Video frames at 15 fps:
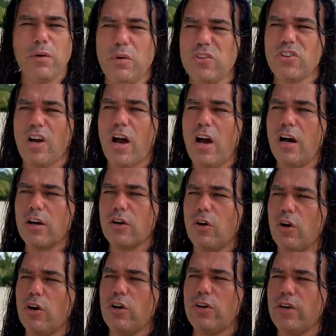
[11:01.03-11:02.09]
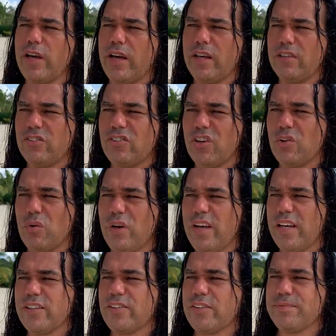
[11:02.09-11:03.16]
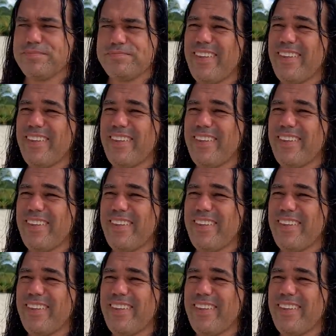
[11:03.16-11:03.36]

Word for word: it was Argor and ZeroX,